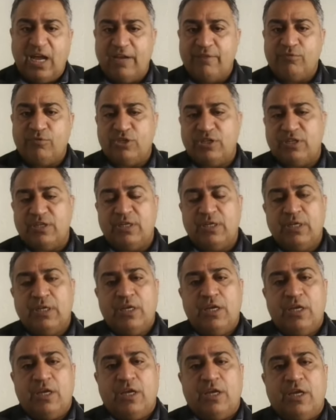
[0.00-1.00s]
I
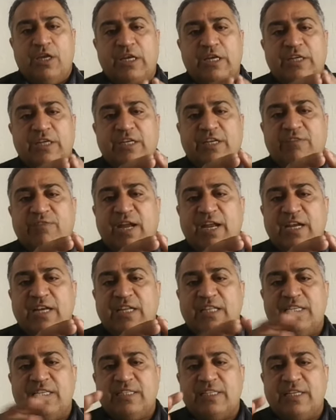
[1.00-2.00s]
would
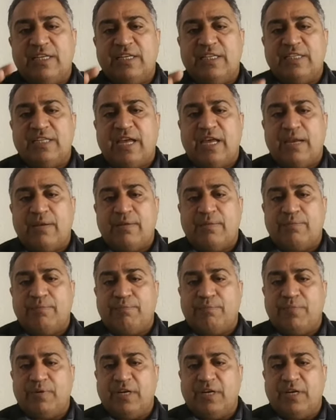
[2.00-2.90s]
divide this entire